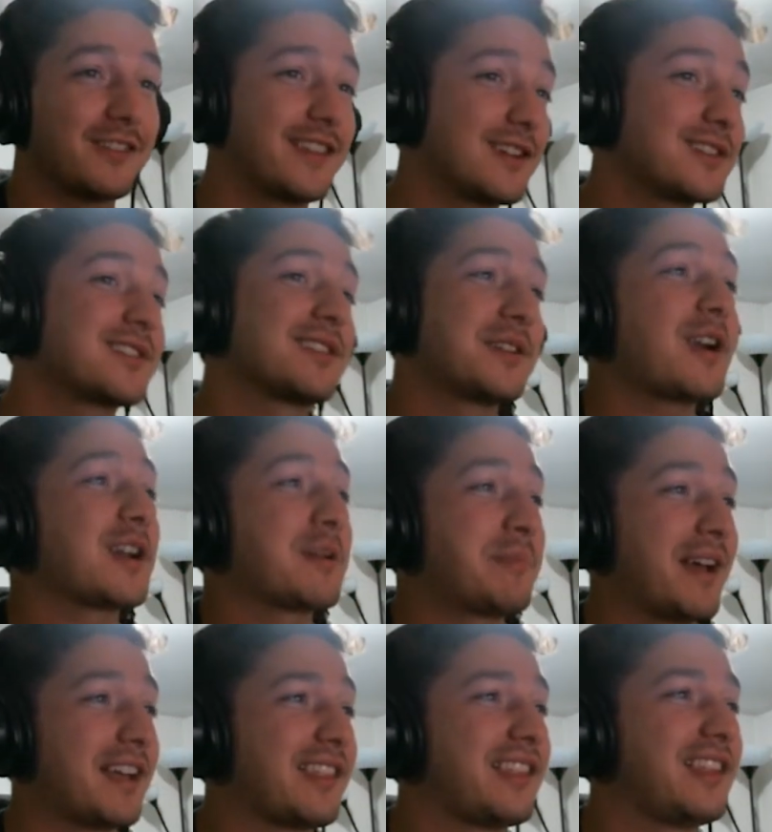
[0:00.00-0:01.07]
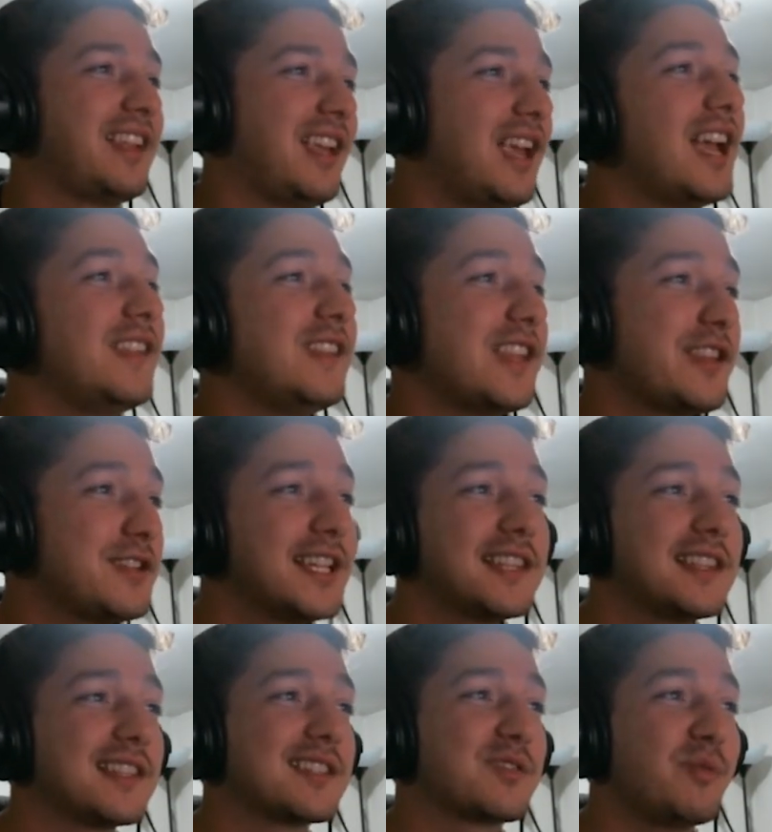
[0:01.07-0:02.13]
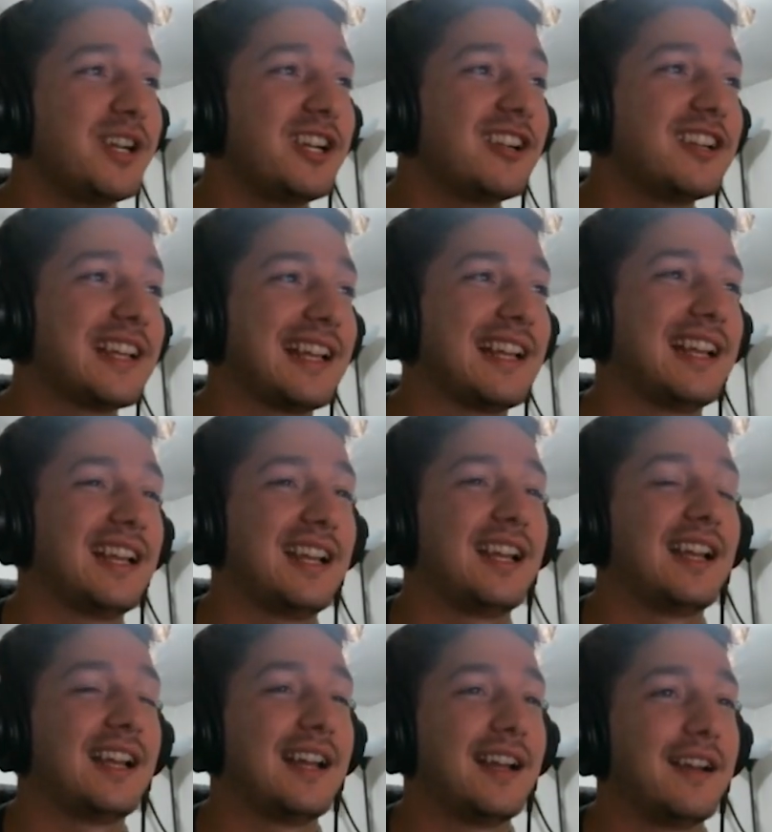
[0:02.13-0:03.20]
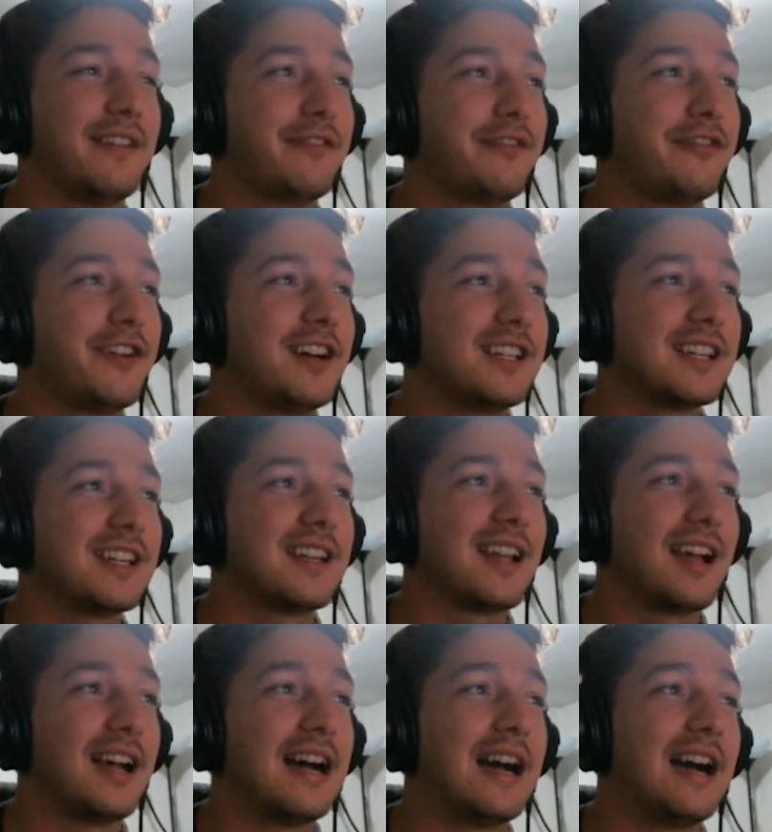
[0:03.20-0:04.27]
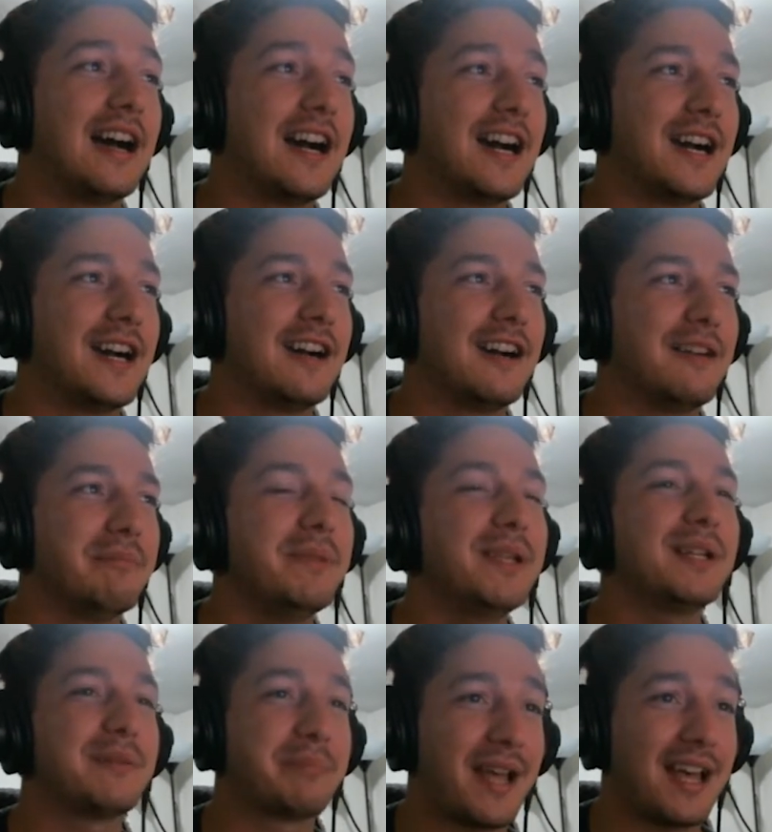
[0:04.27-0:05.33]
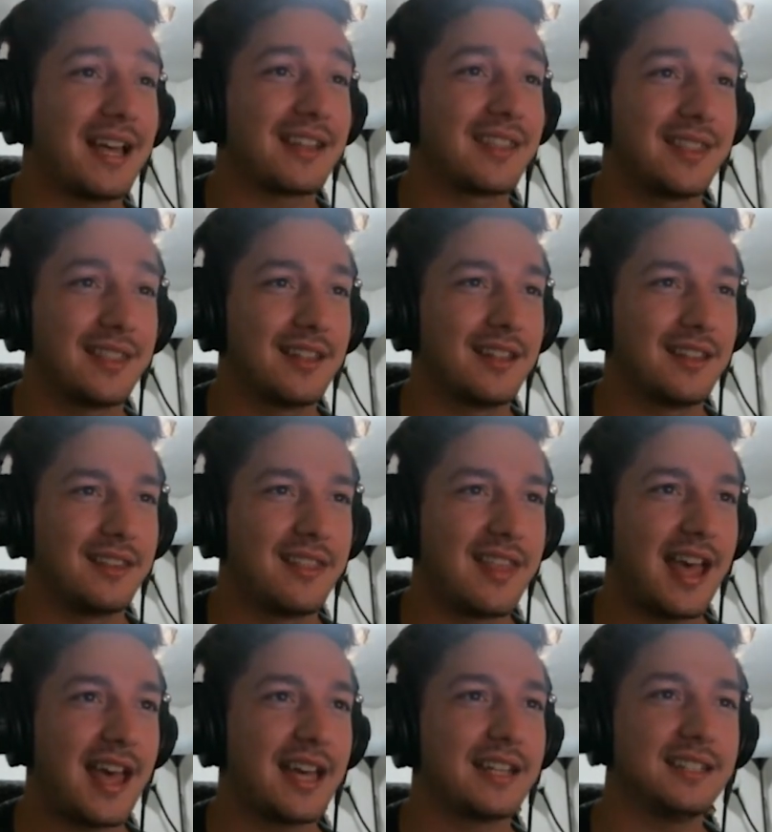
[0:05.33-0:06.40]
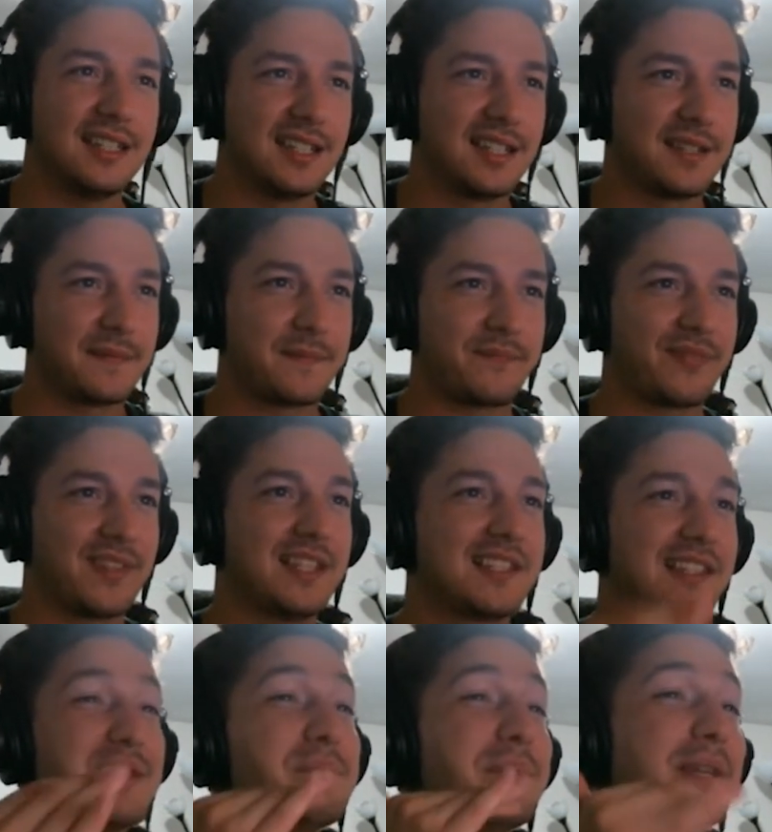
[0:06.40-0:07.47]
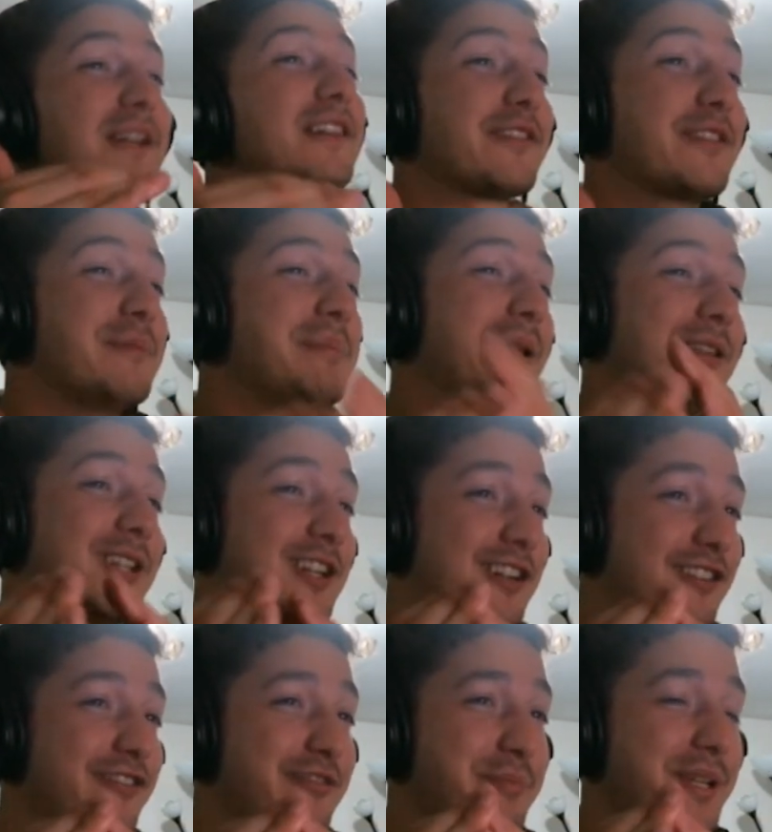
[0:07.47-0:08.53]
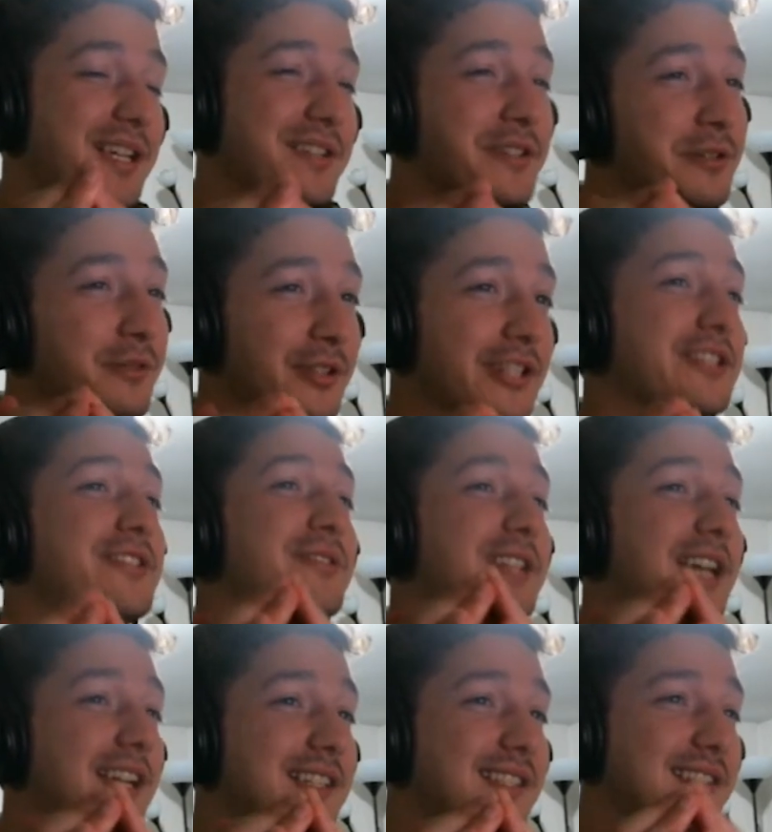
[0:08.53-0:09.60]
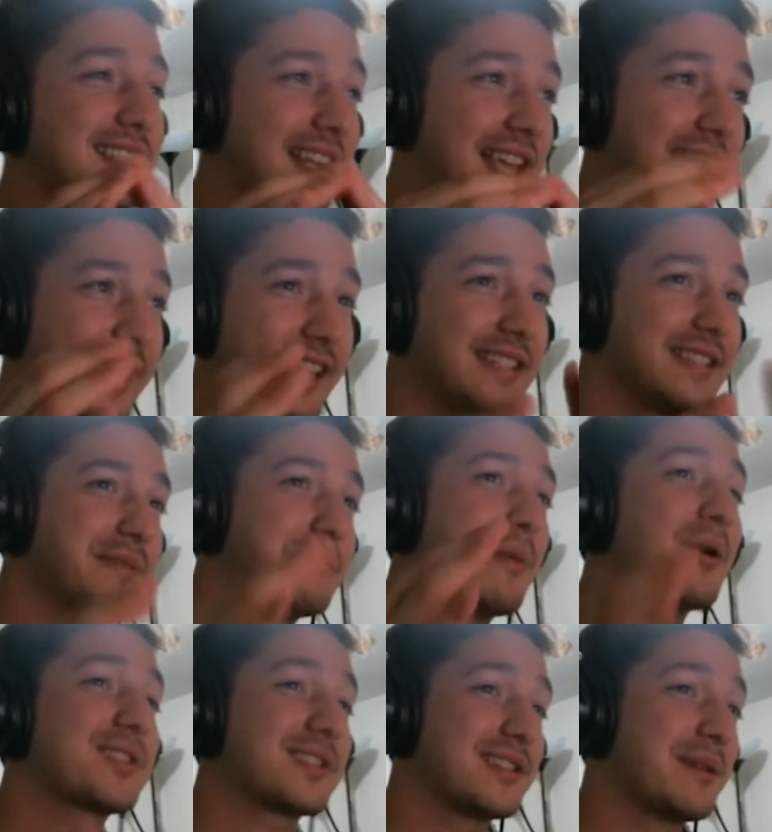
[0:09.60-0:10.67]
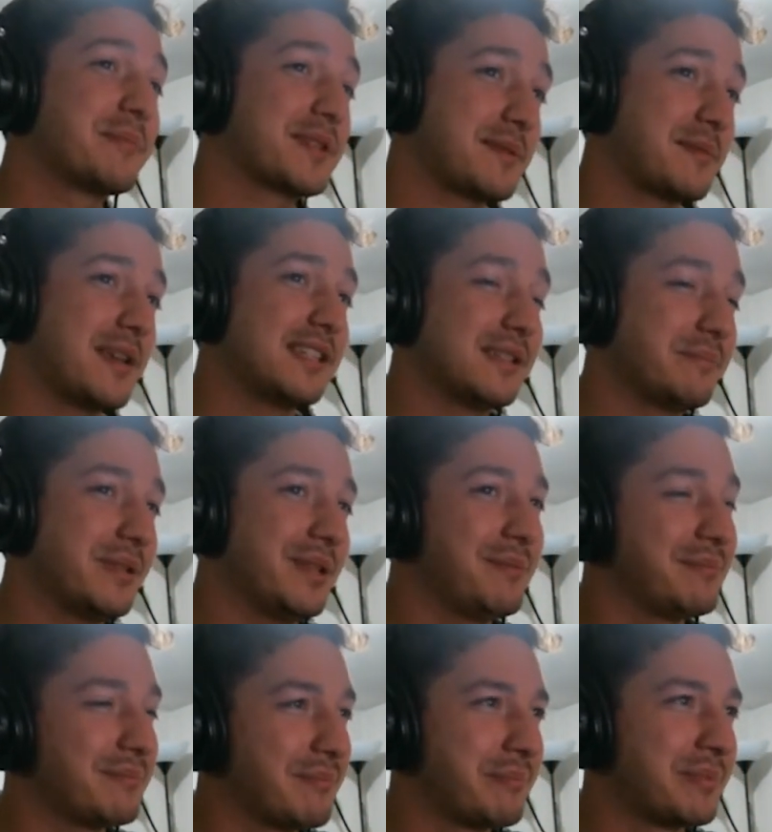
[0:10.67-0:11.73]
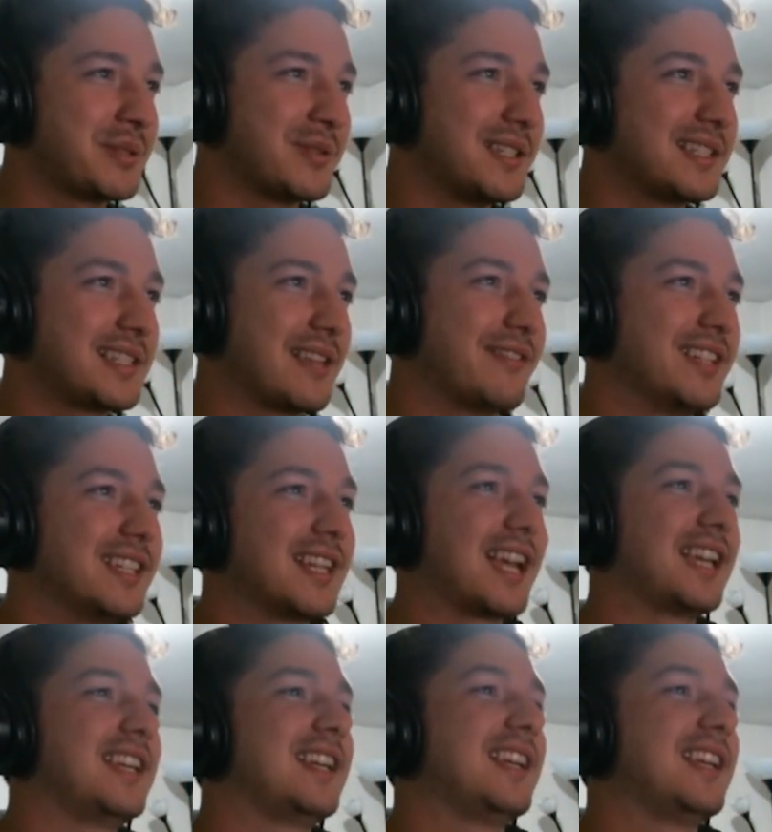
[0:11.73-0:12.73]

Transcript: There's the dark path, and then you get this weird, fun middle path that is in the middle of the bell curve because you're rolling 2 dice, and most numbers end up being between 7 and 9.